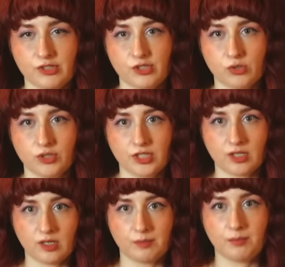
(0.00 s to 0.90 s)

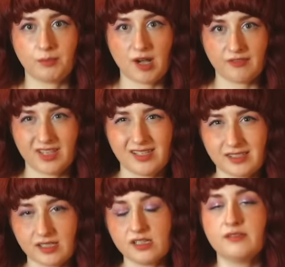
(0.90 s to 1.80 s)
shoulder, puffy
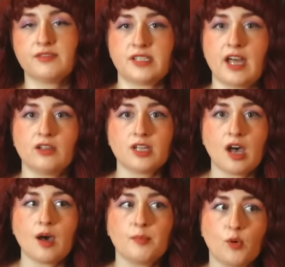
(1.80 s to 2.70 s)
sleeve style
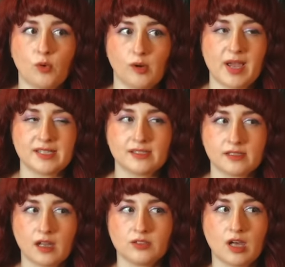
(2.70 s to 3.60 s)
top, or peasant
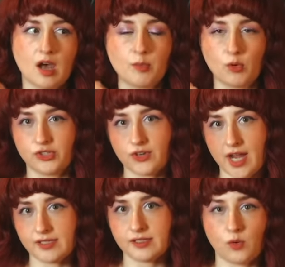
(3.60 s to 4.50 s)
style top or
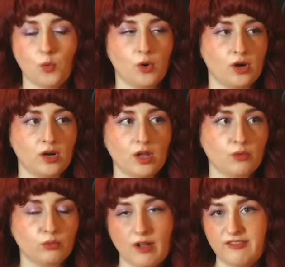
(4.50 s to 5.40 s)
dress, or
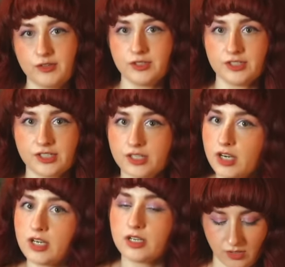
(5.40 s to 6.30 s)
ruffled
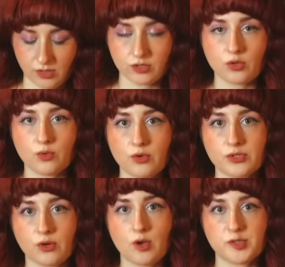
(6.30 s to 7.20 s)
skirt. So
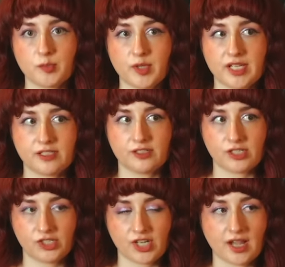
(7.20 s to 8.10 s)
those are also places
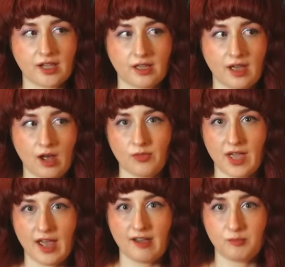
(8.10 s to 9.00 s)
to check out
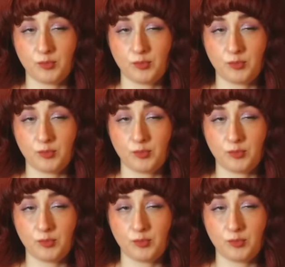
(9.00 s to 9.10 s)
that have